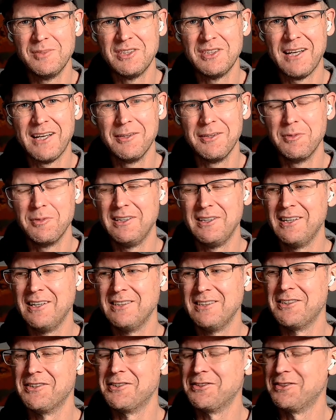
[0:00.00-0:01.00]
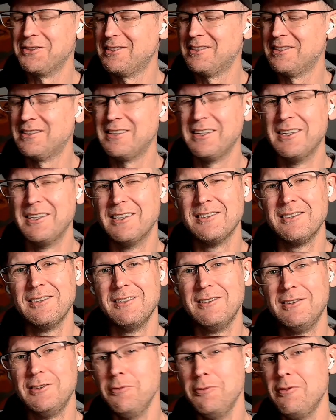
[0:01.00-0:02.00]
Jon Loomer Digital since
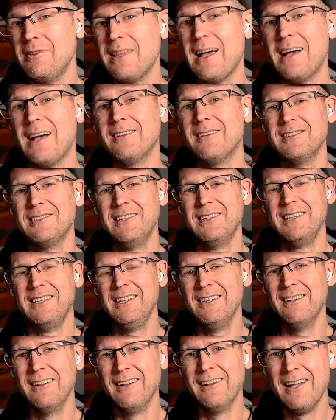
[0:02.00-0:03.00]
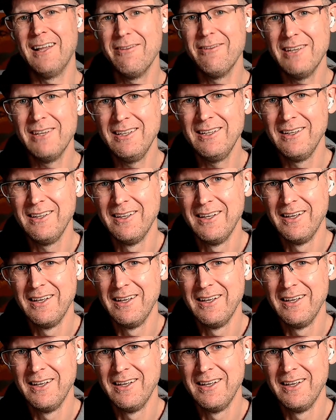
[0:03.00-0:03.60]
2011.